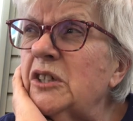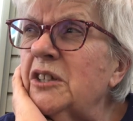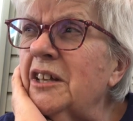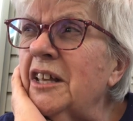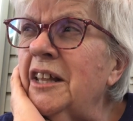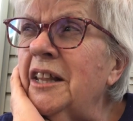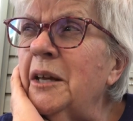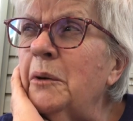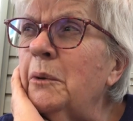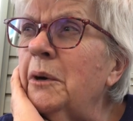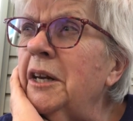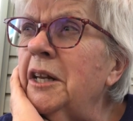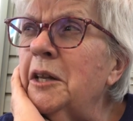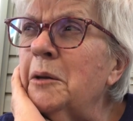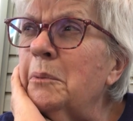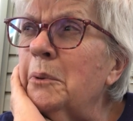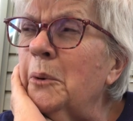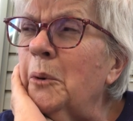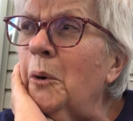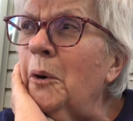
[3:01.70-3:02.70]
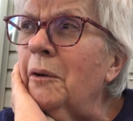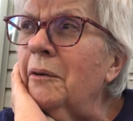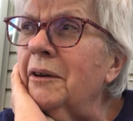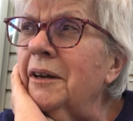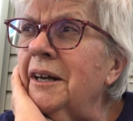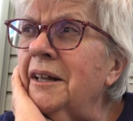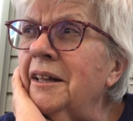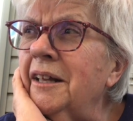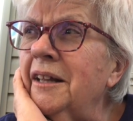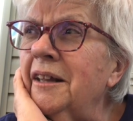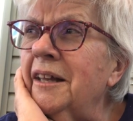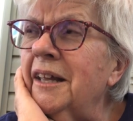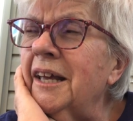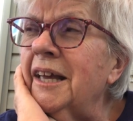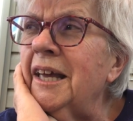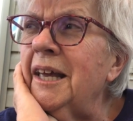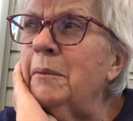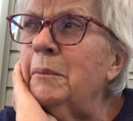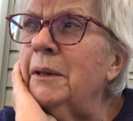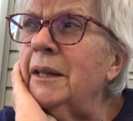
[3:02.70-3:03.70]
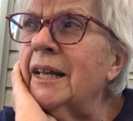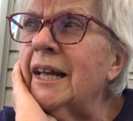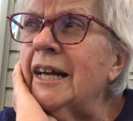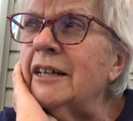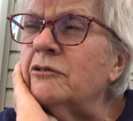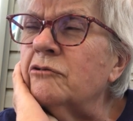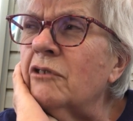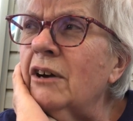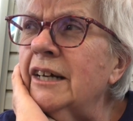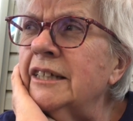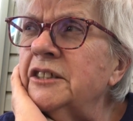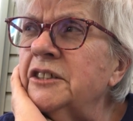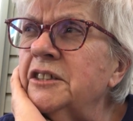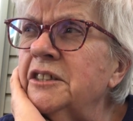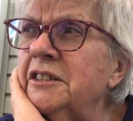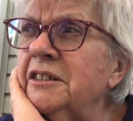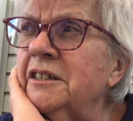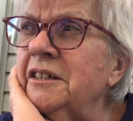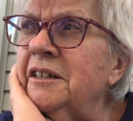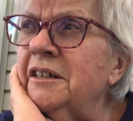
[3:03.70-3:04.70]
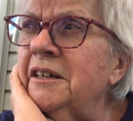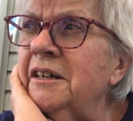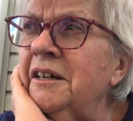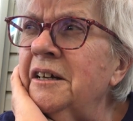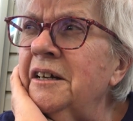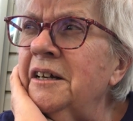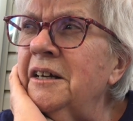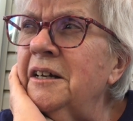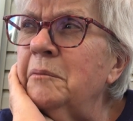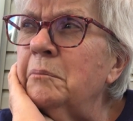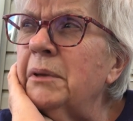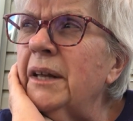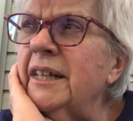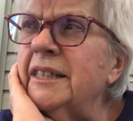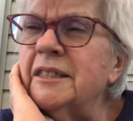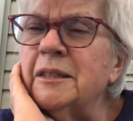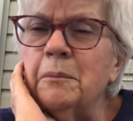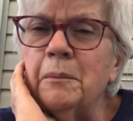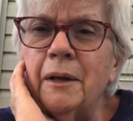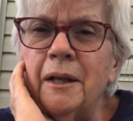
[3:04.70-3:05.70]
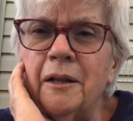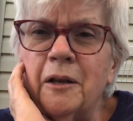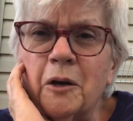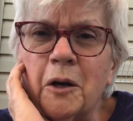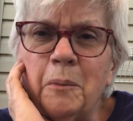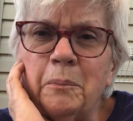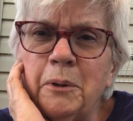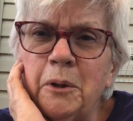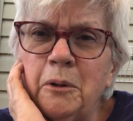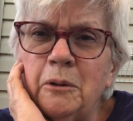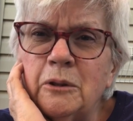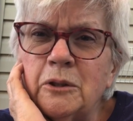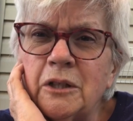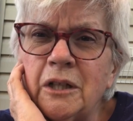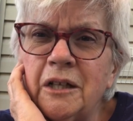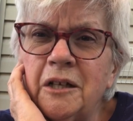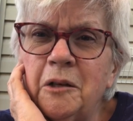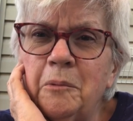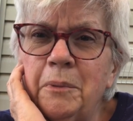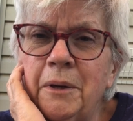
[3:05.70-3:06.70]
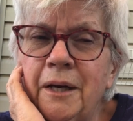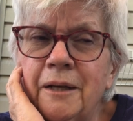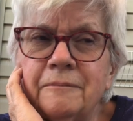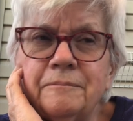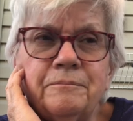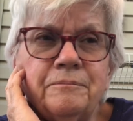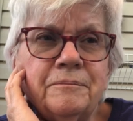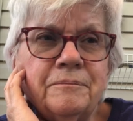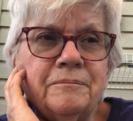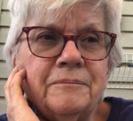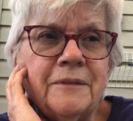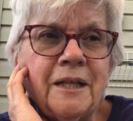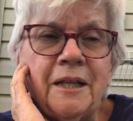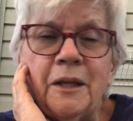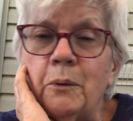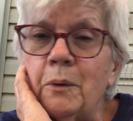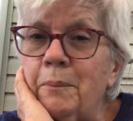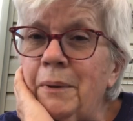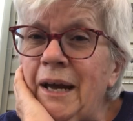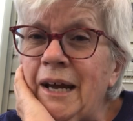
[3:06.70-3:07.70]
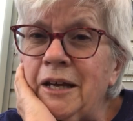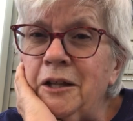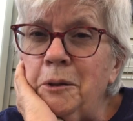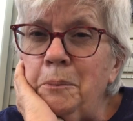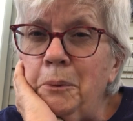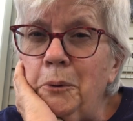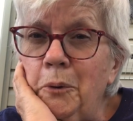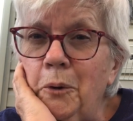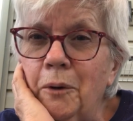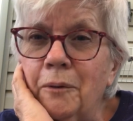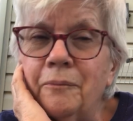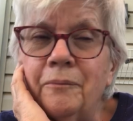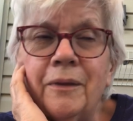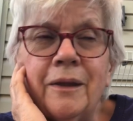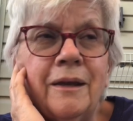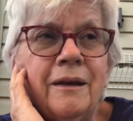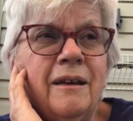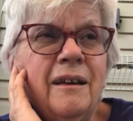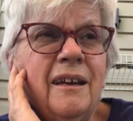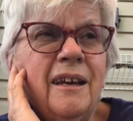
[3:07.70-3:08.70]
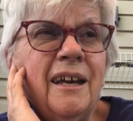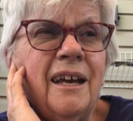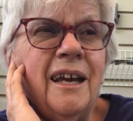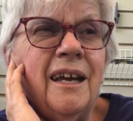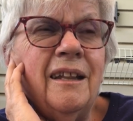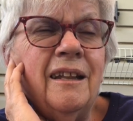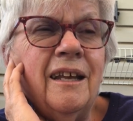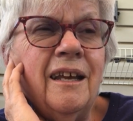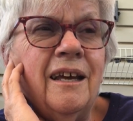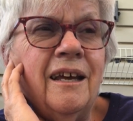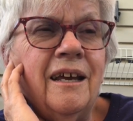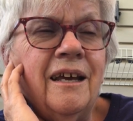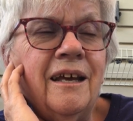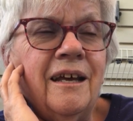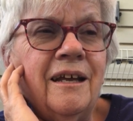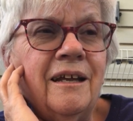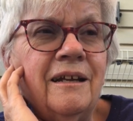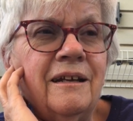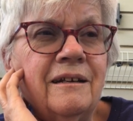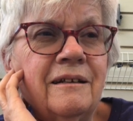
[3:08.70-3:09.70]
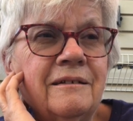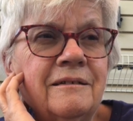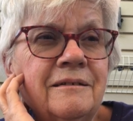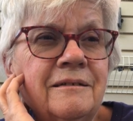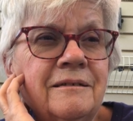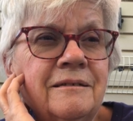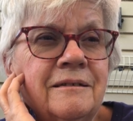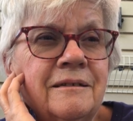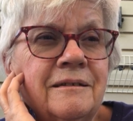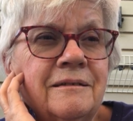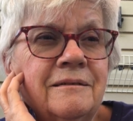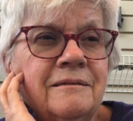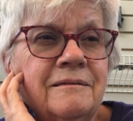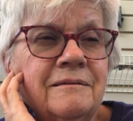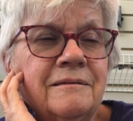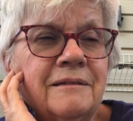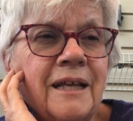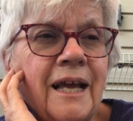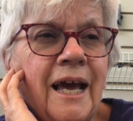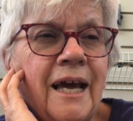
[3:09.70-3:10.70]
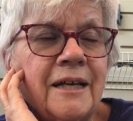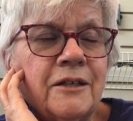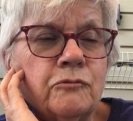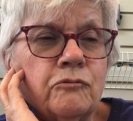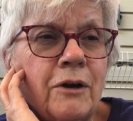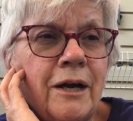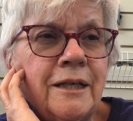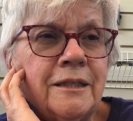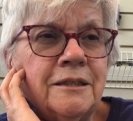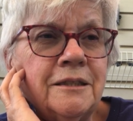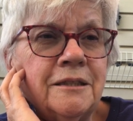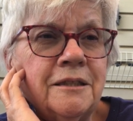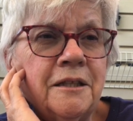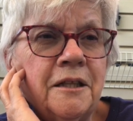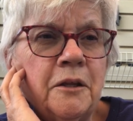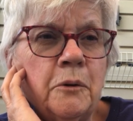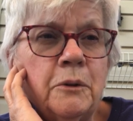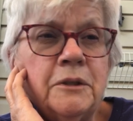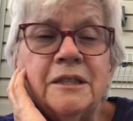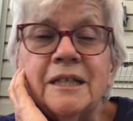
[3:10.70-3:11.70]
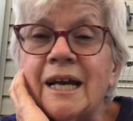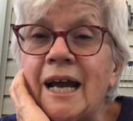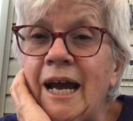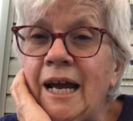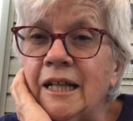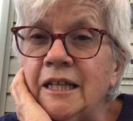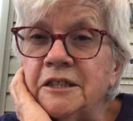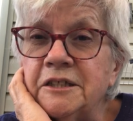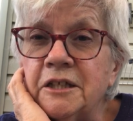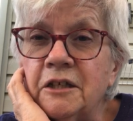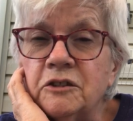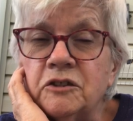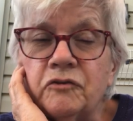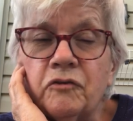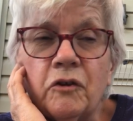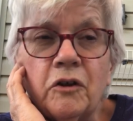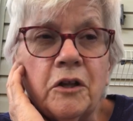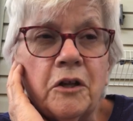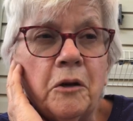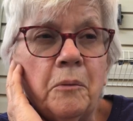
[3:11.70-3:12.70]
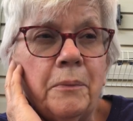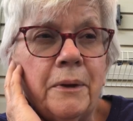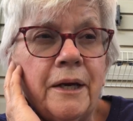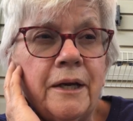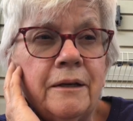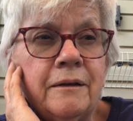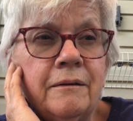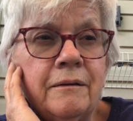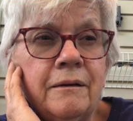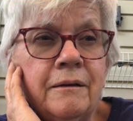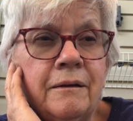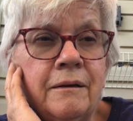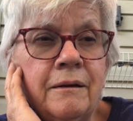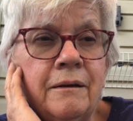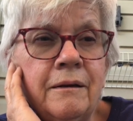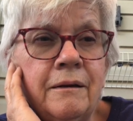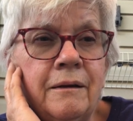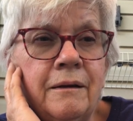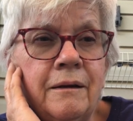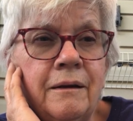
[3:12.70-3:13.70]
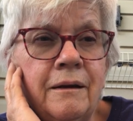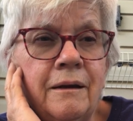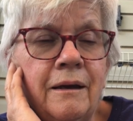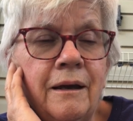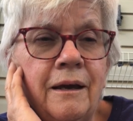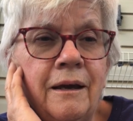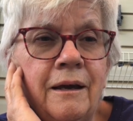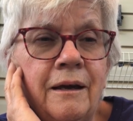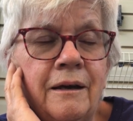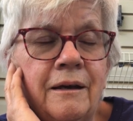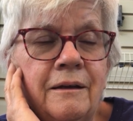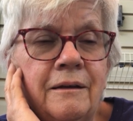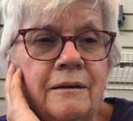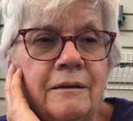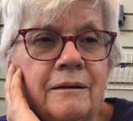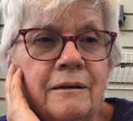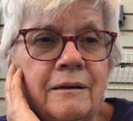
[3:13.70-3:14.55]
and they went in the pool. And then they came in, they got dressed, played some on their computers a little bit. Then they went back in the pool. And then they got dressed, and then they went to Kylie's house for a little bit, and